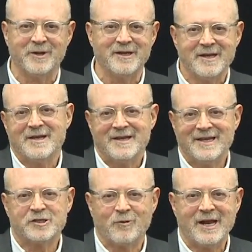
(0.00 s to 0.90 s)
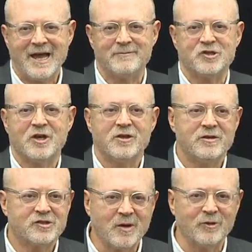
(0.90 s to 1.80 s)
But it's what happens.
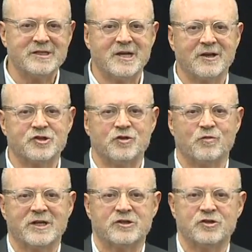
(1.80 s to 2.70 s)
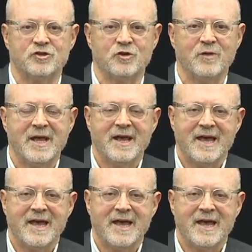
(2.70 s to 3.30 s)
Someone tells you what to do.